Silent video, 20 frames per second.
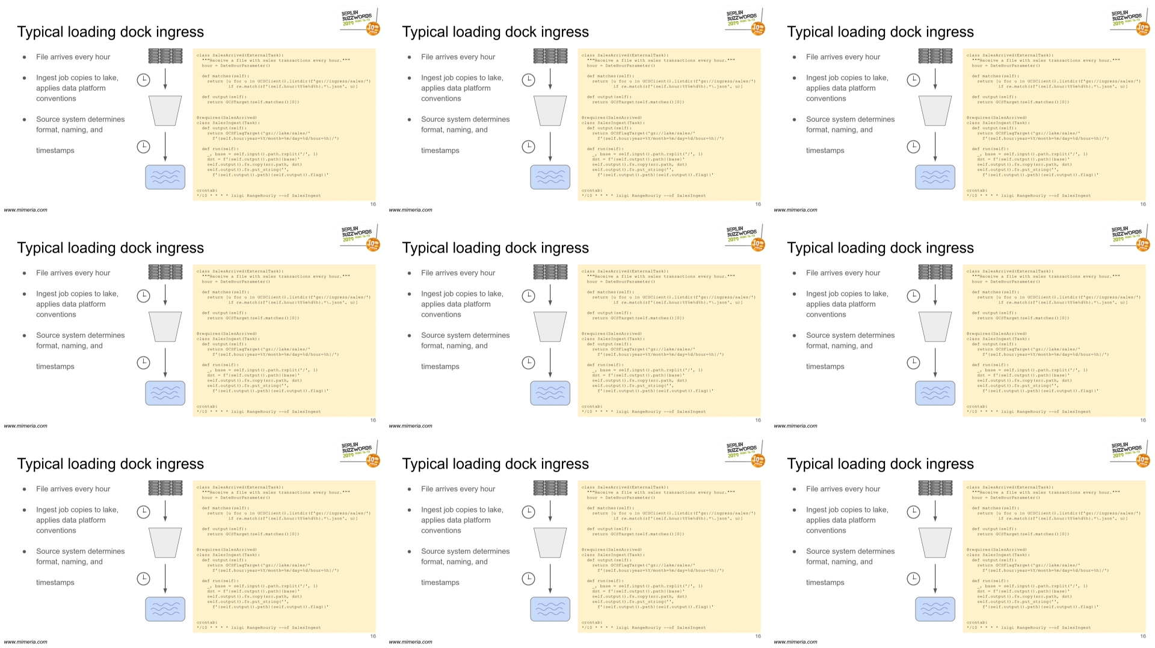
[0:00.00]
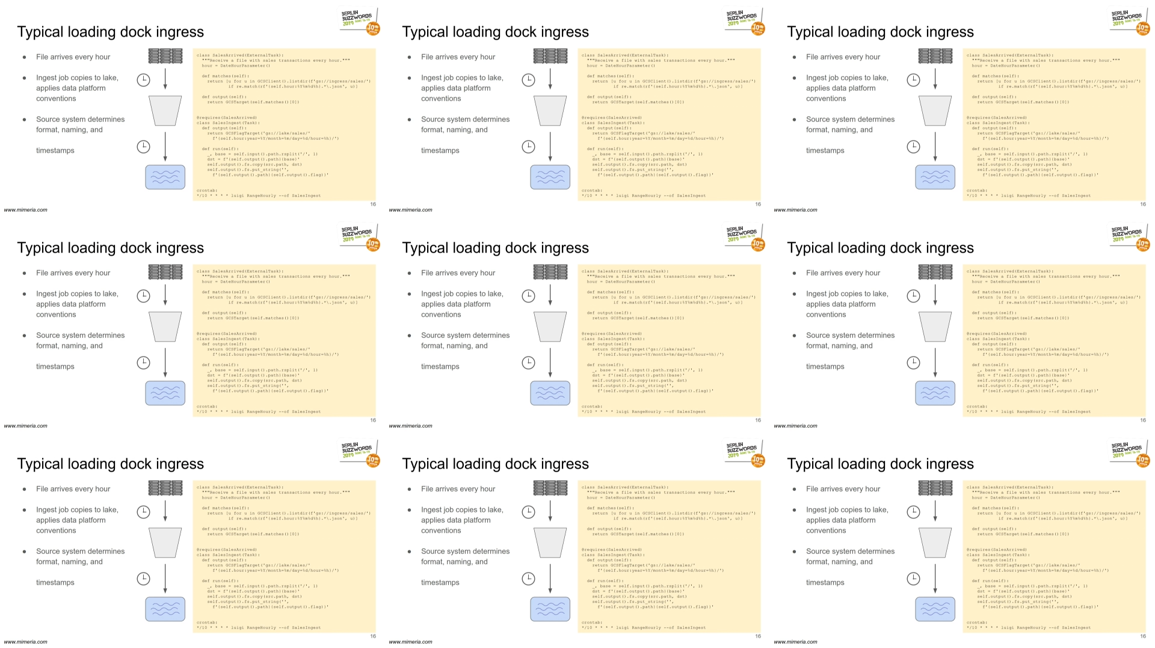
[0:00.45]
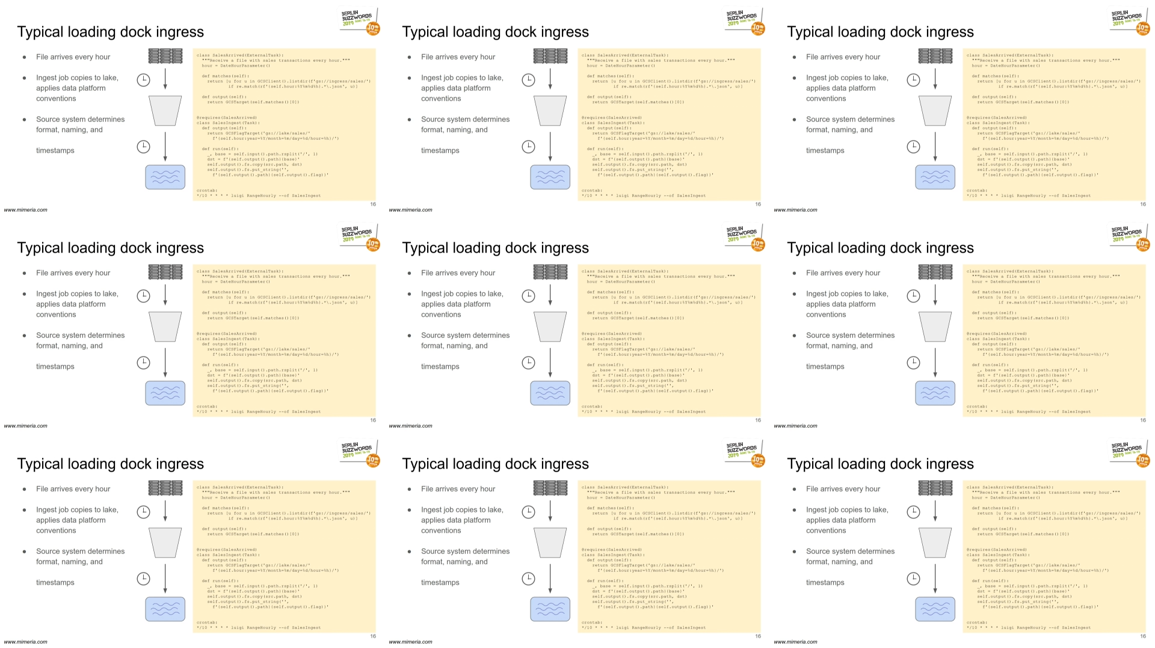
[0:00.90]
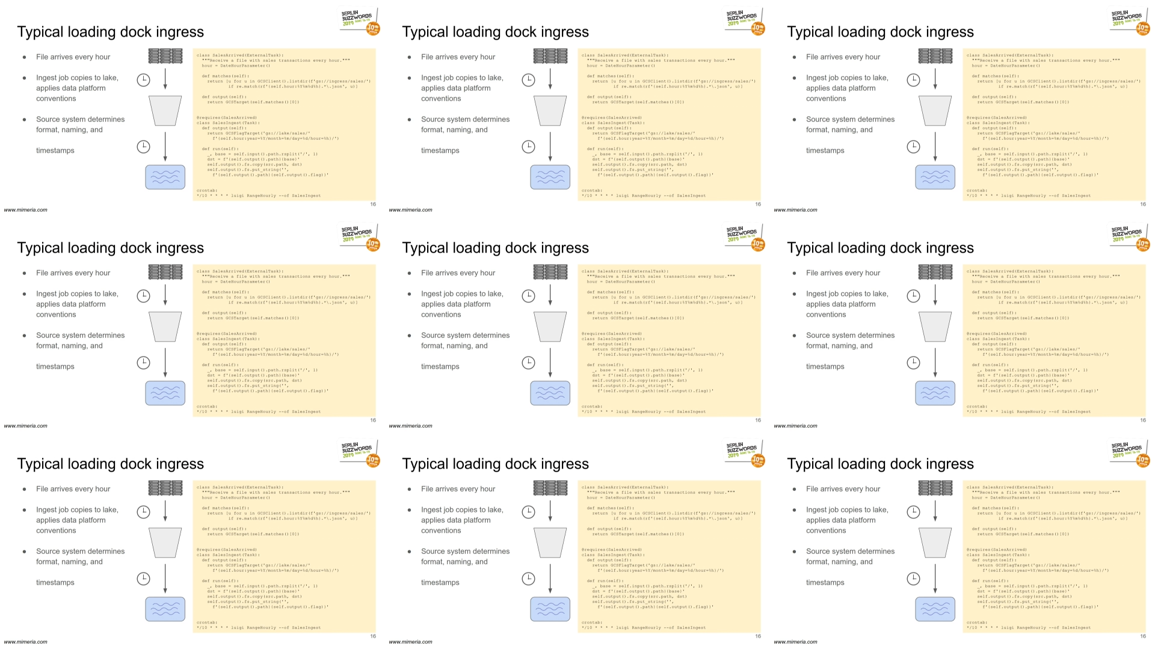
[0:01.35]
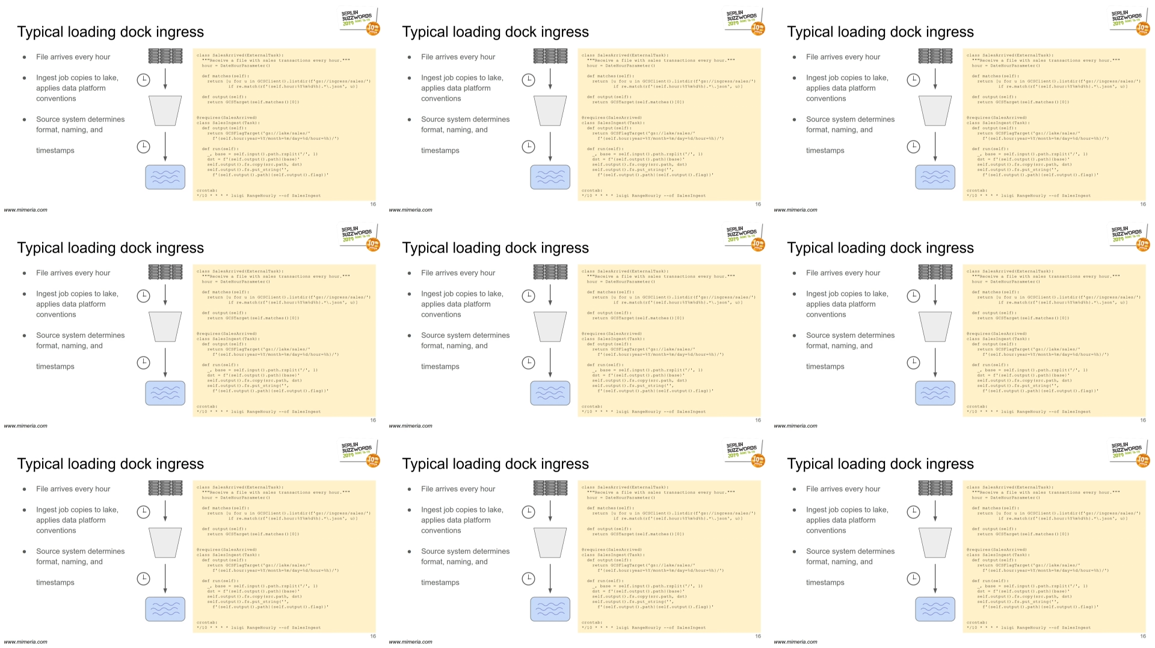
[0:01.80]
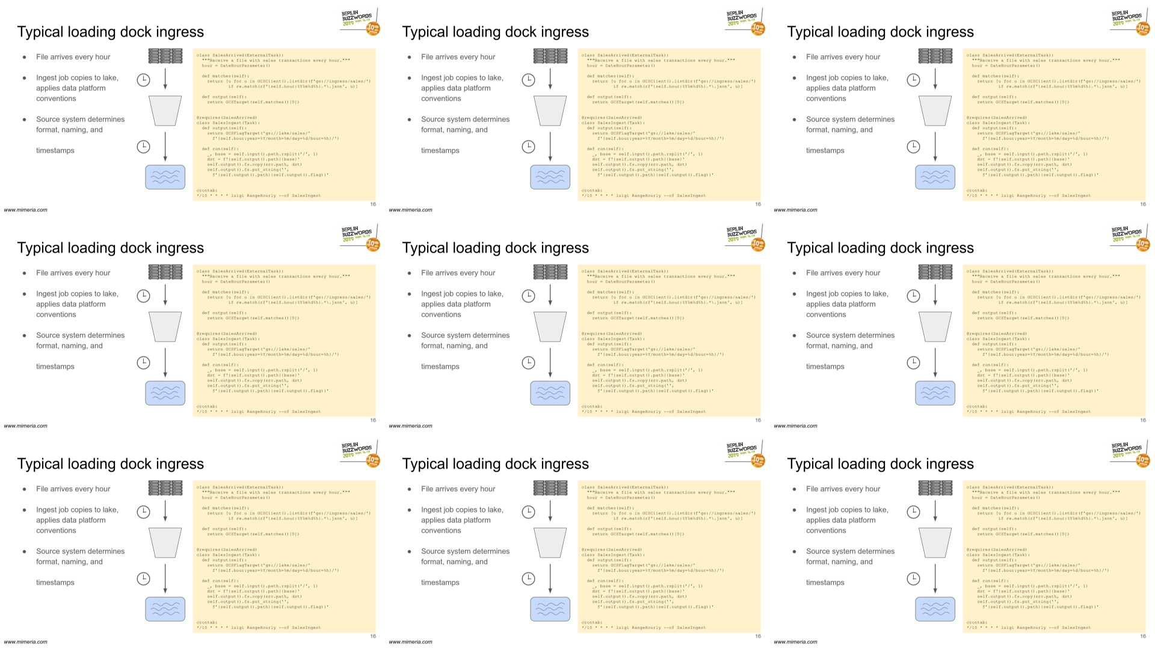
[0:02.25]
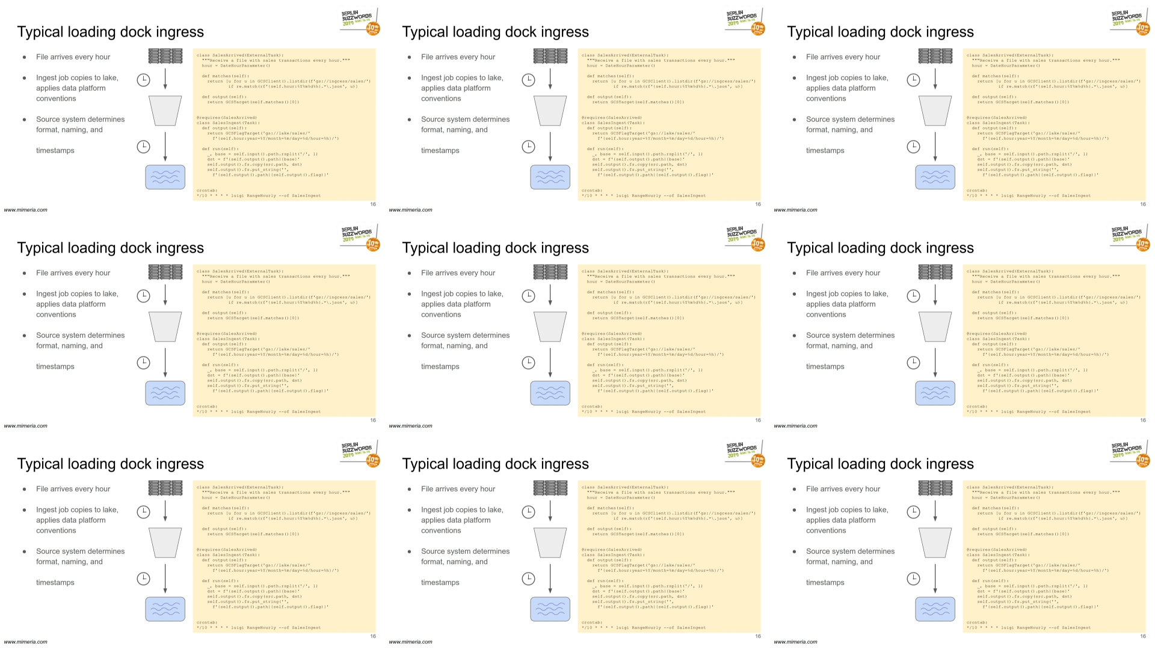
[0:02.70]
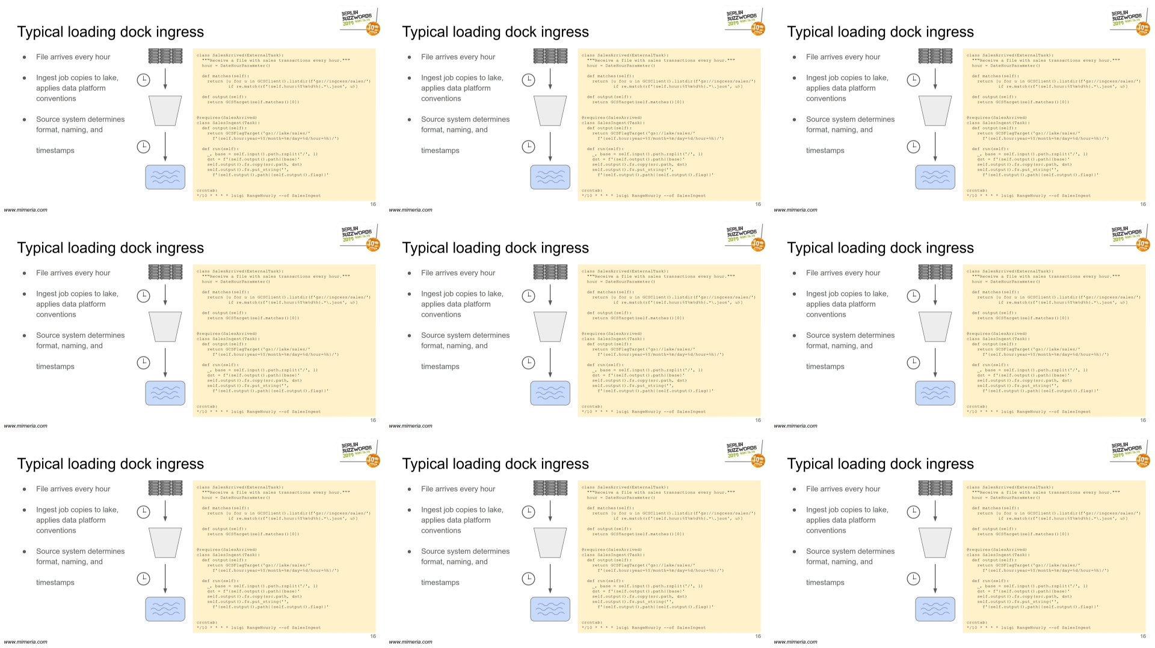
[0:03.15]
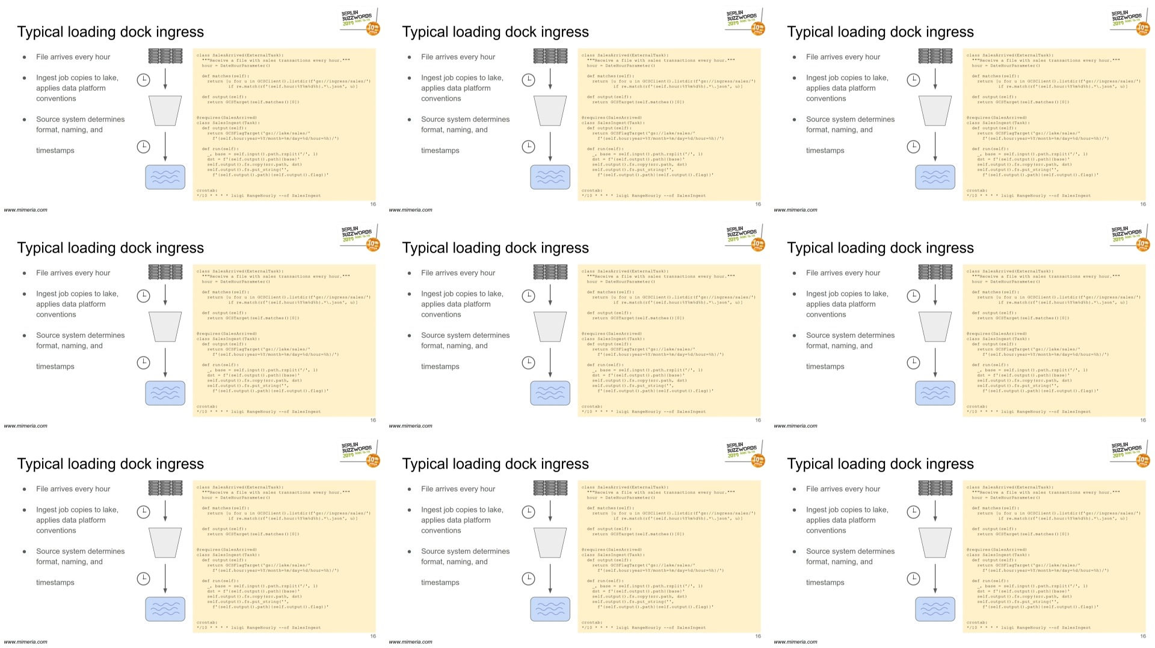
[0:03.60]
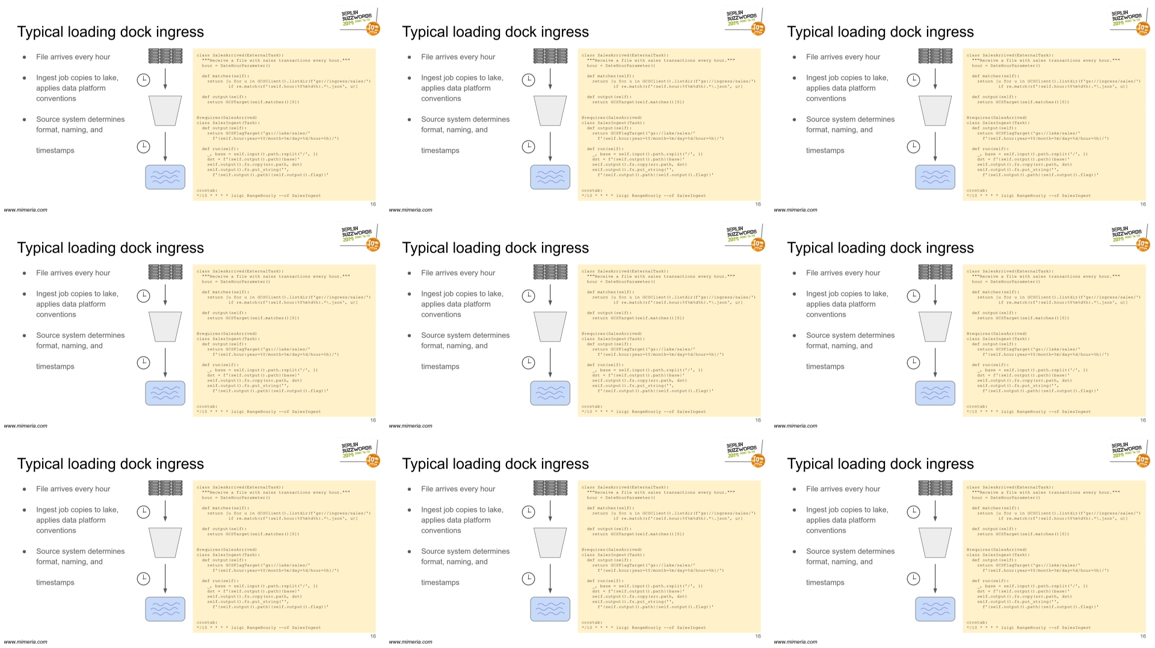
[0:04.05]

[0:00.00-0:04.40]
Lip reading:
No face is visible, so there are no lips to read.